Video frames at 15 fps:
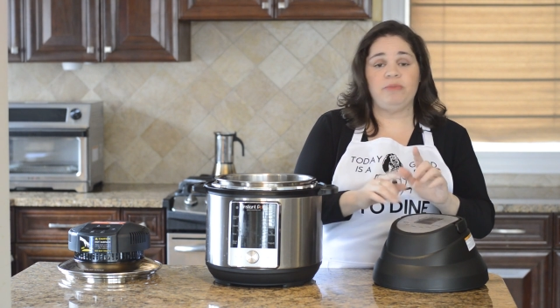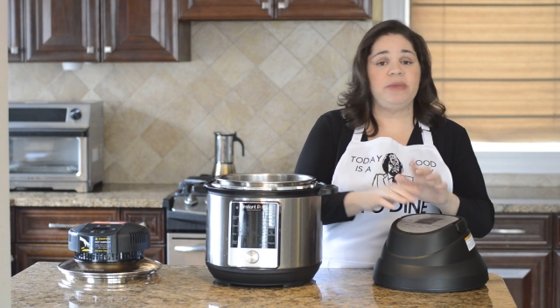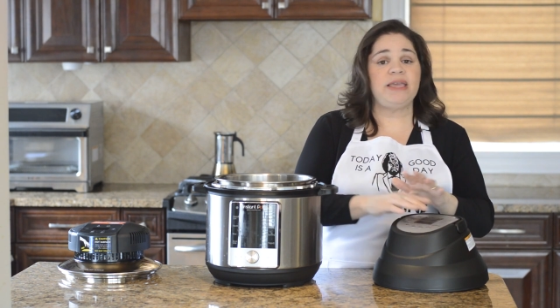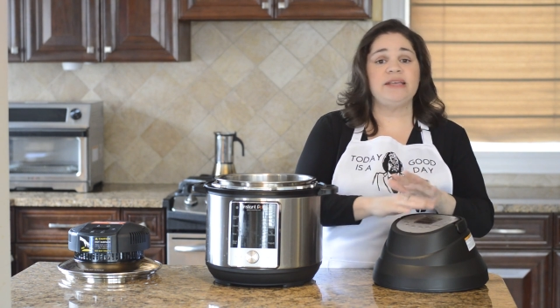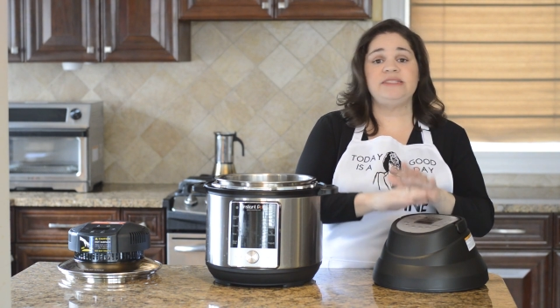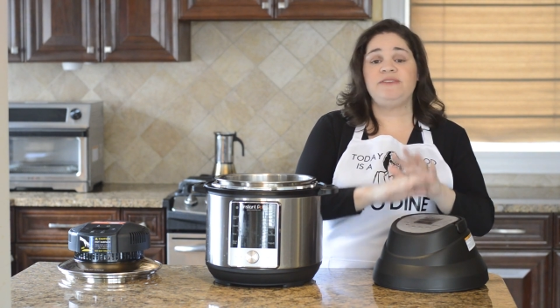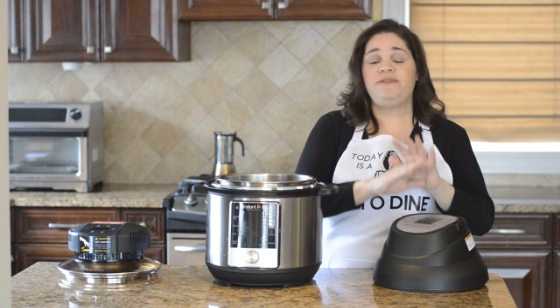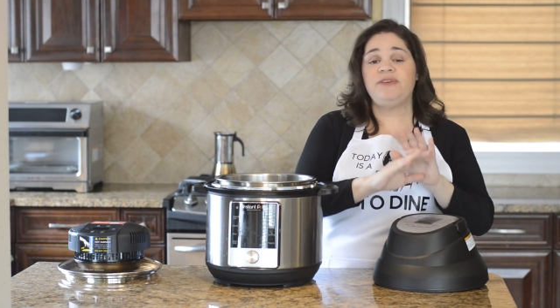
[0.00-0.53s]

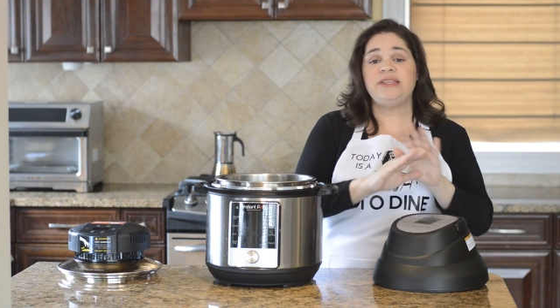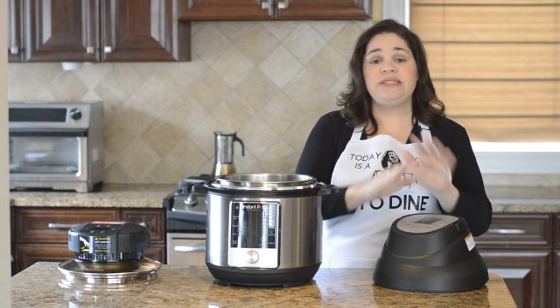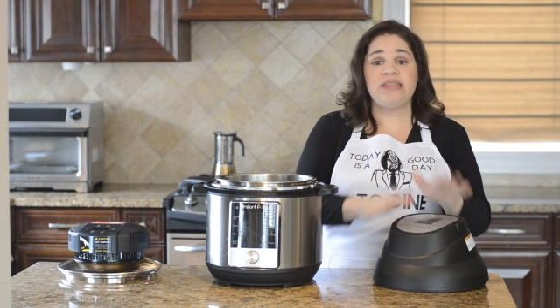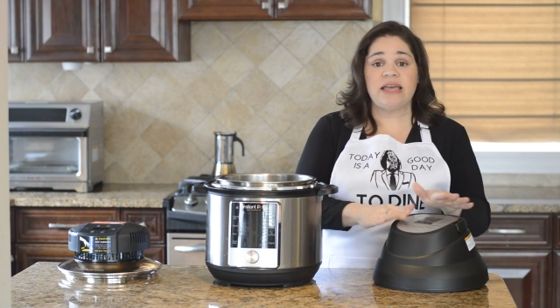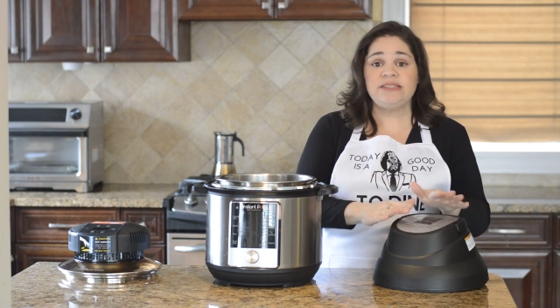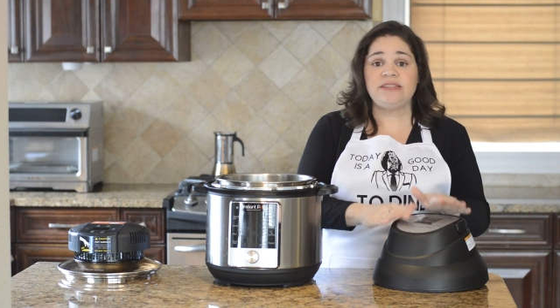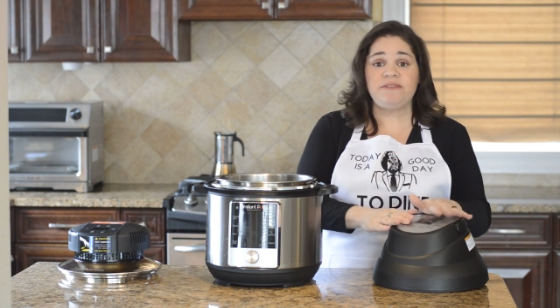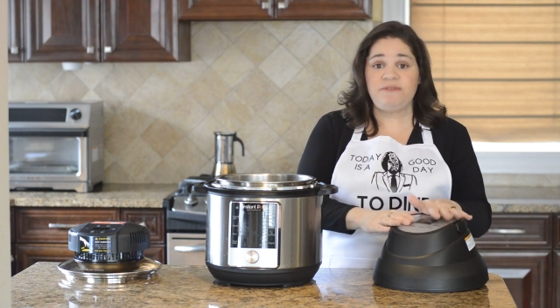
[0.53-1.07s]
because if it
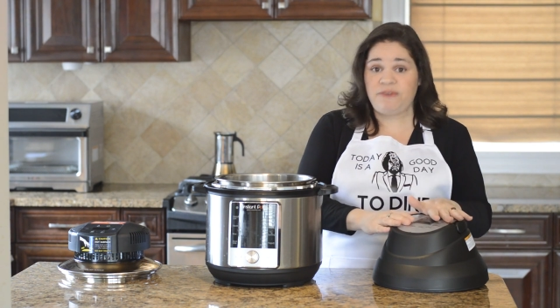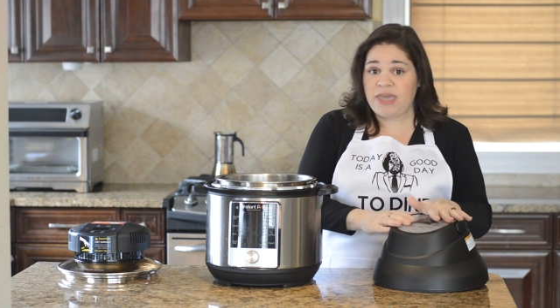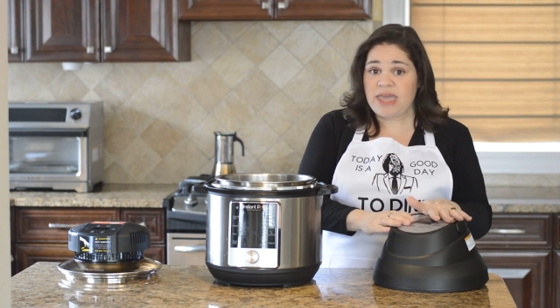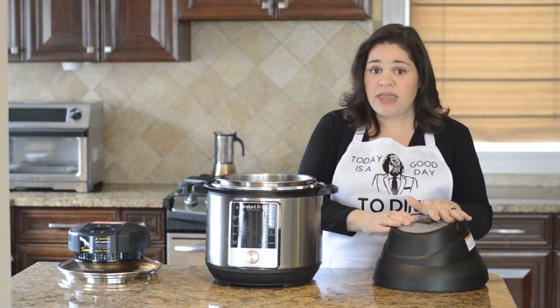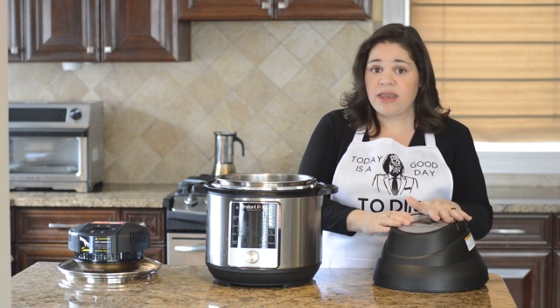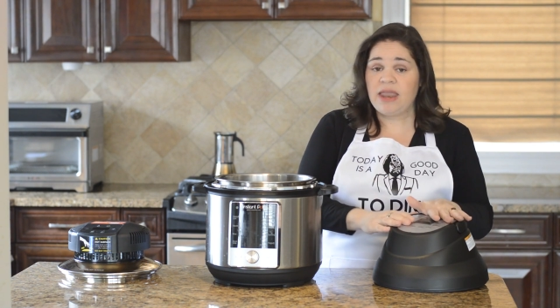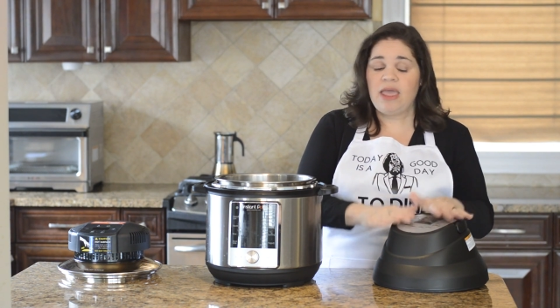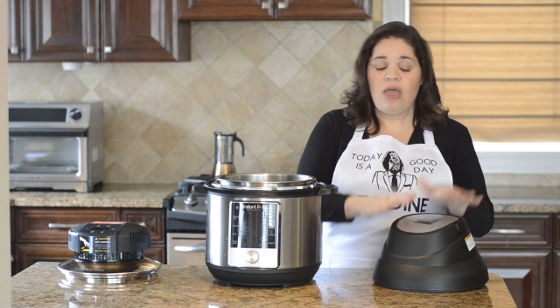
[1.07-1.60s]
doesn't
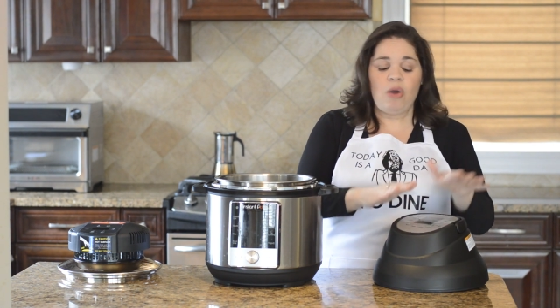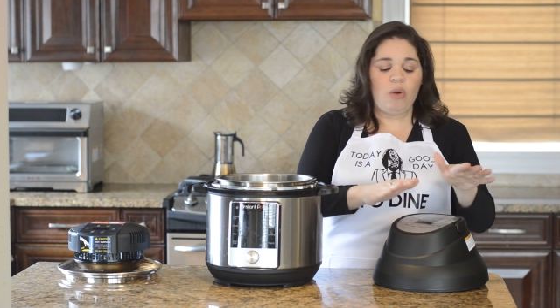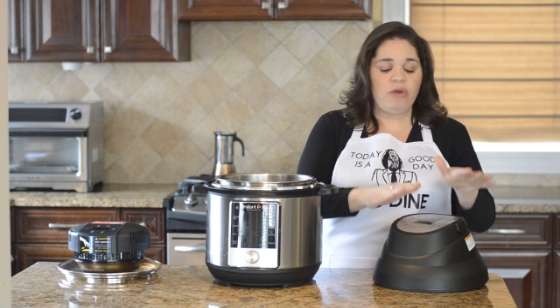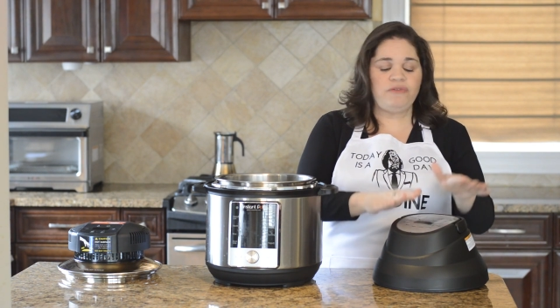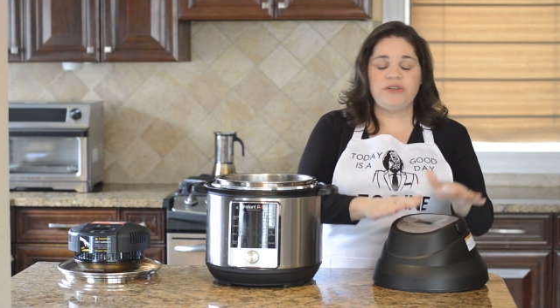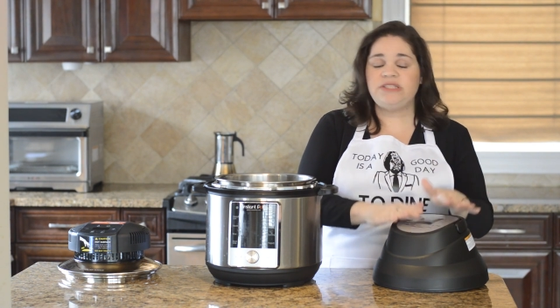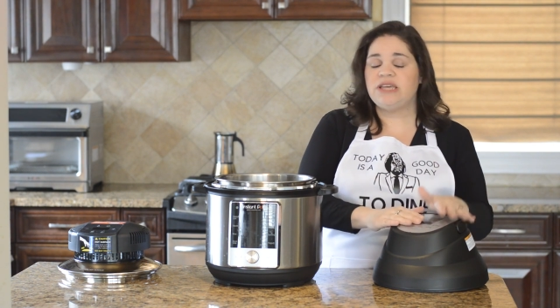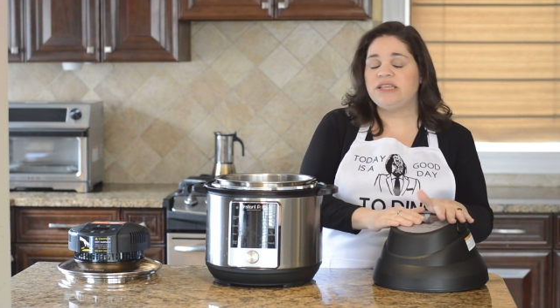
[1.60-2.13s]
fit or
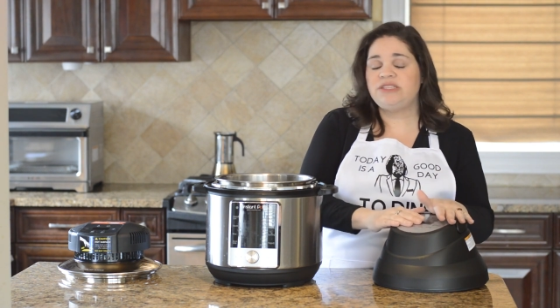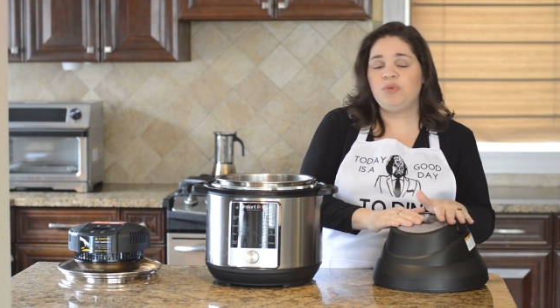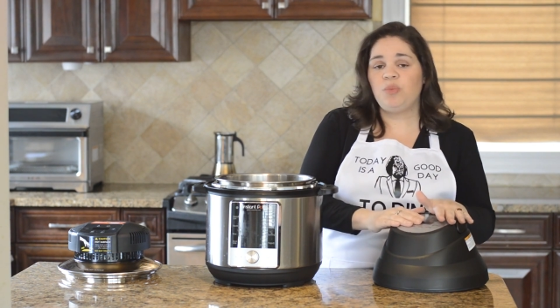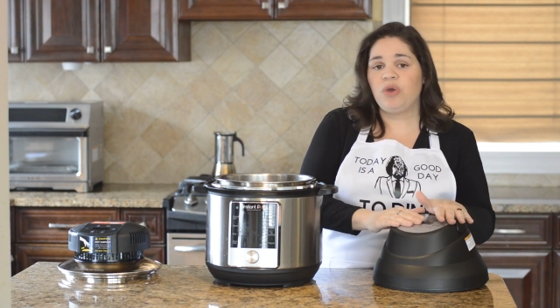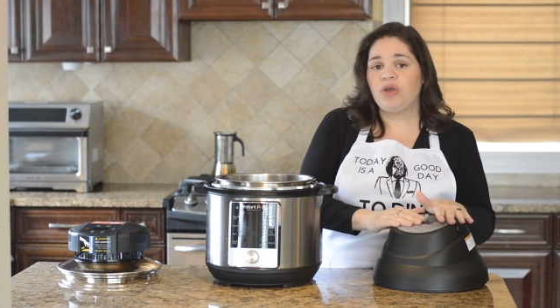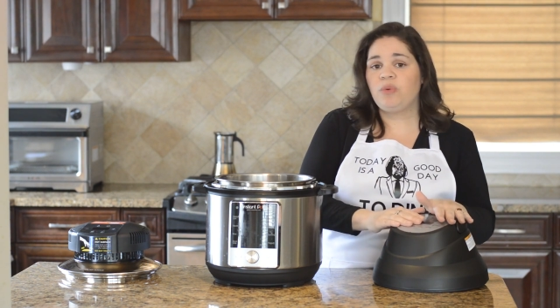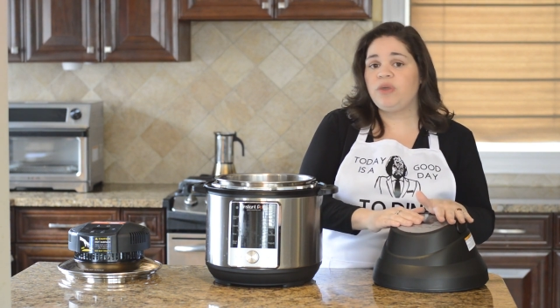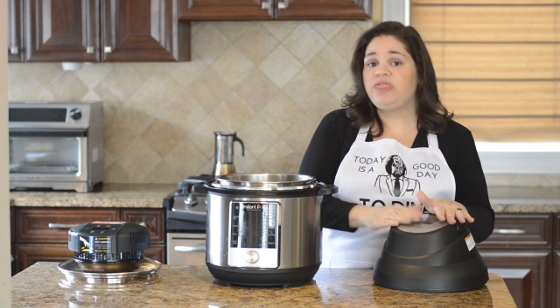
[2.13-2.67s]
if it doesn't
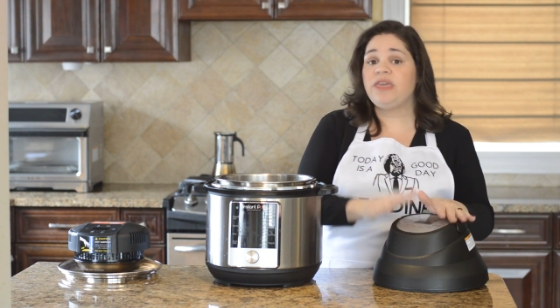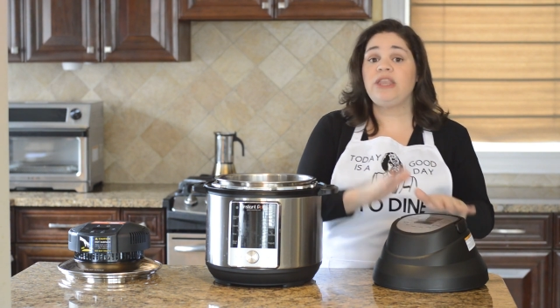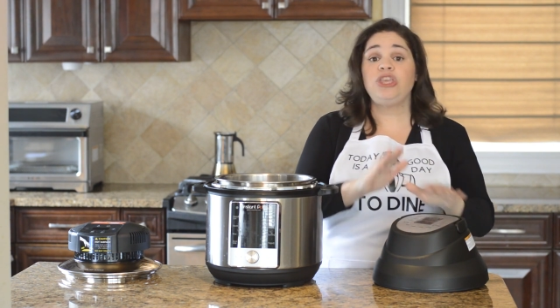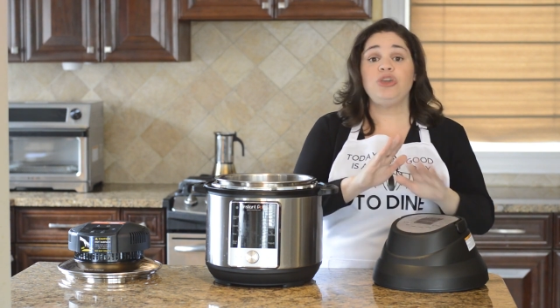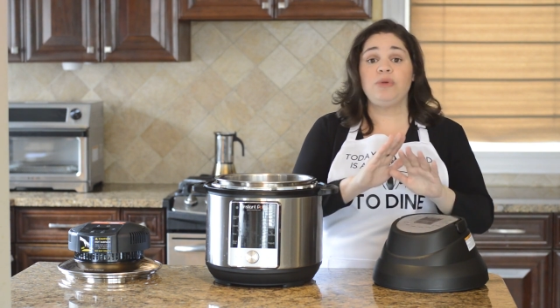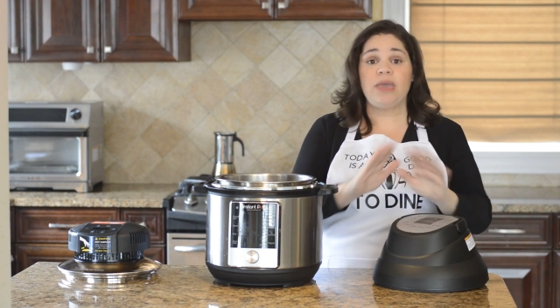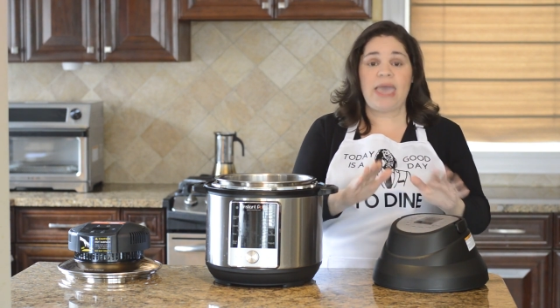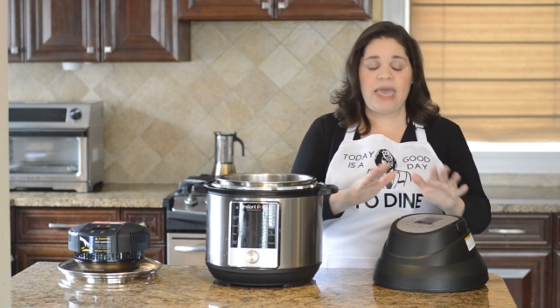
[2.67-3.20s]
work with it,
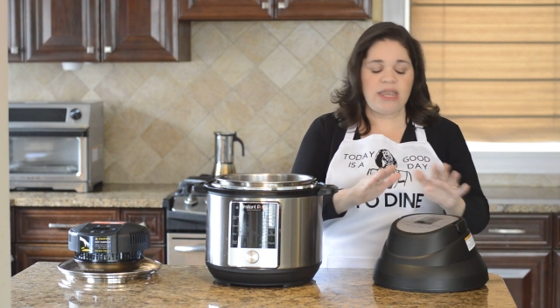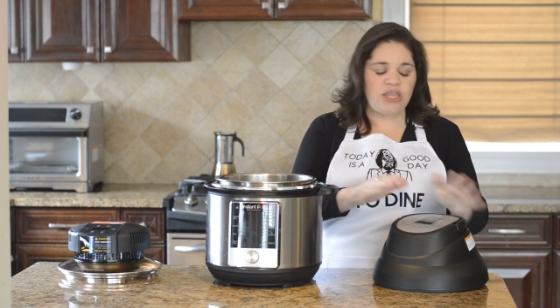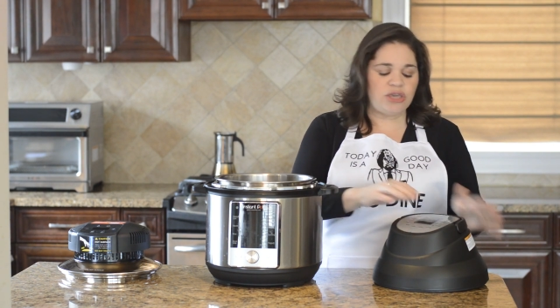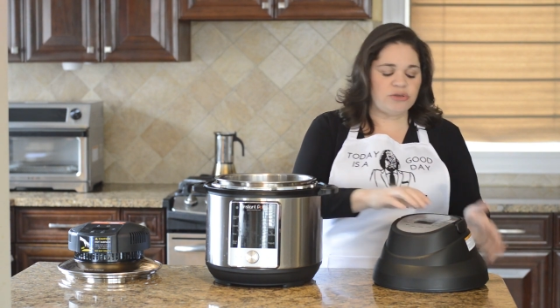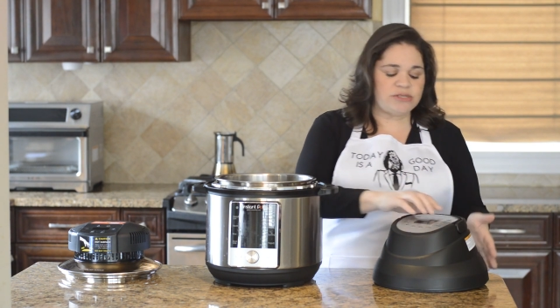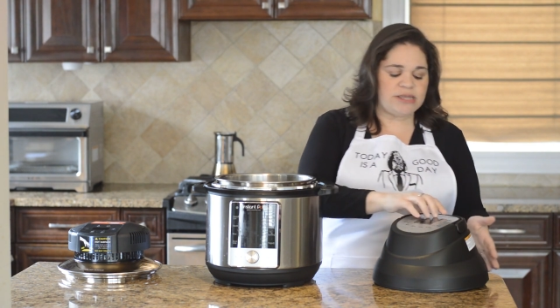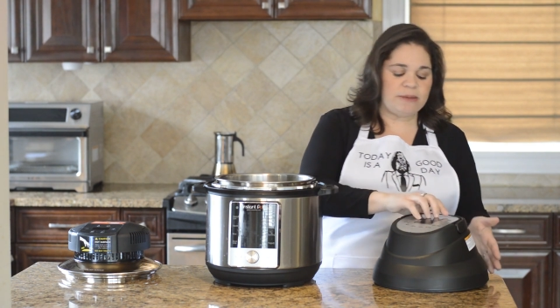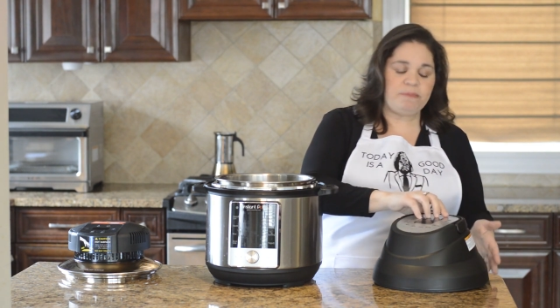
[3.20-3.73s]
you can't
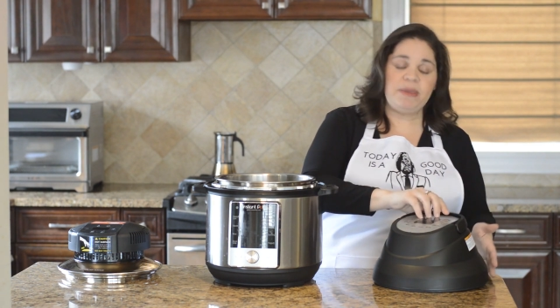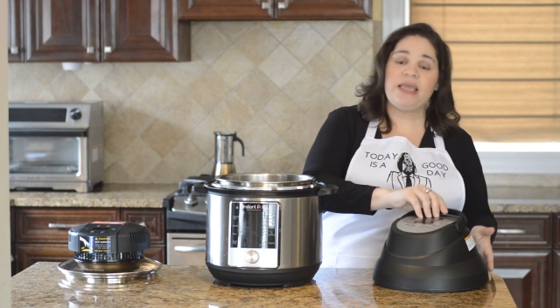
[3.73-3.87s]
use it.